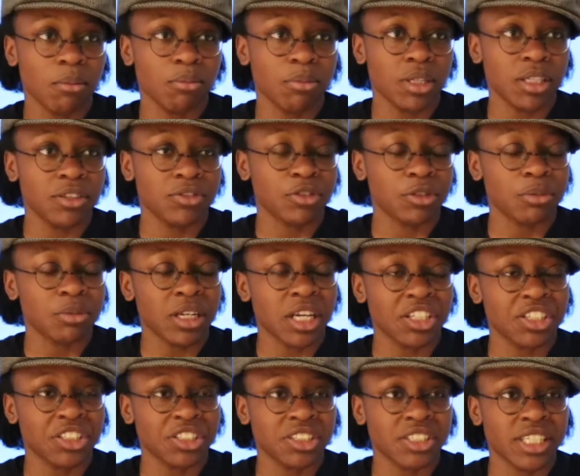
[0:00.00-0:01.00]
Being from
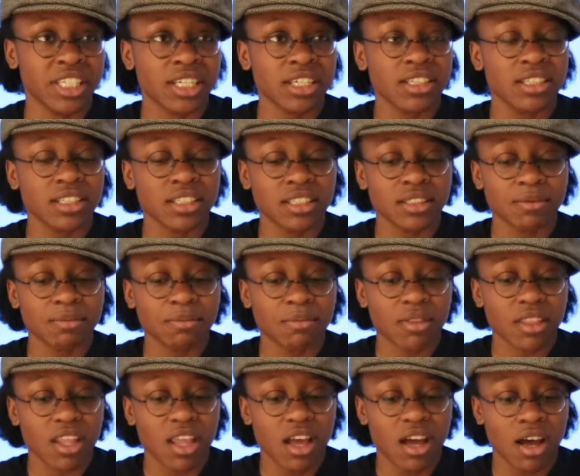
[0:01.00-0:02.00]
Nigeria,
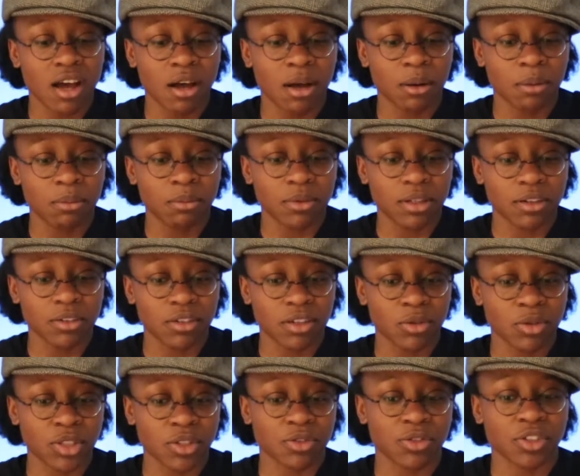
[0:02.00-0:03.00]
it
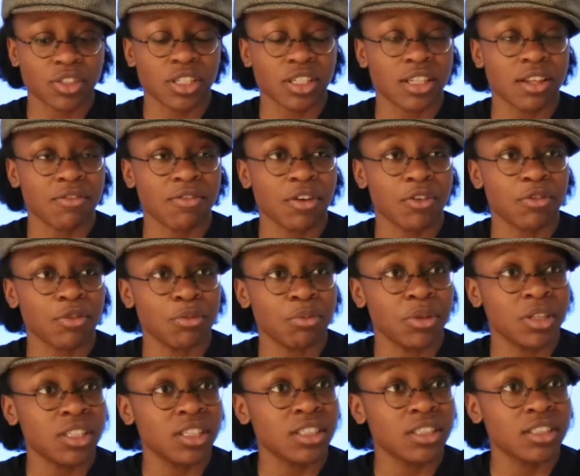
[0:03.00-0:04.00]
was the first thing that felt
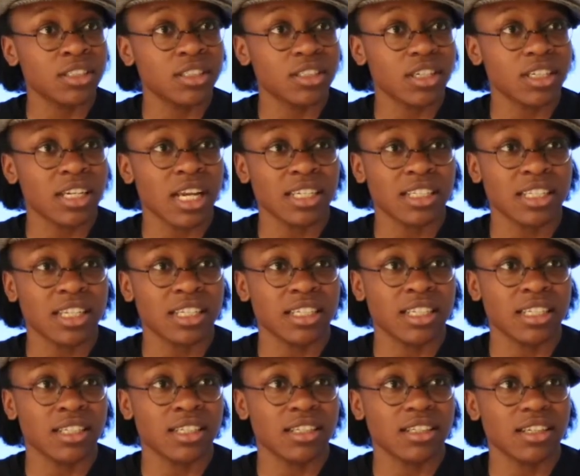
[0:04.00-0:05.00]
familiar, and I
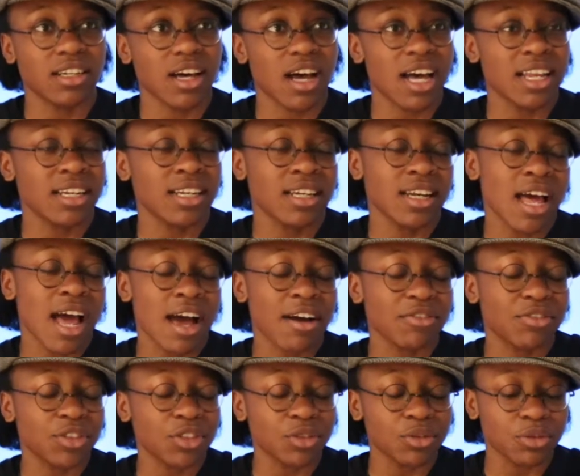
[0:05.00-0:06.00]
didn't have
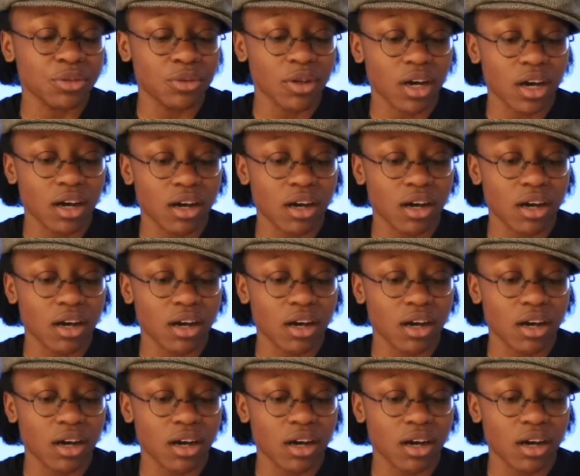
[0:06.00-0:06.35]
to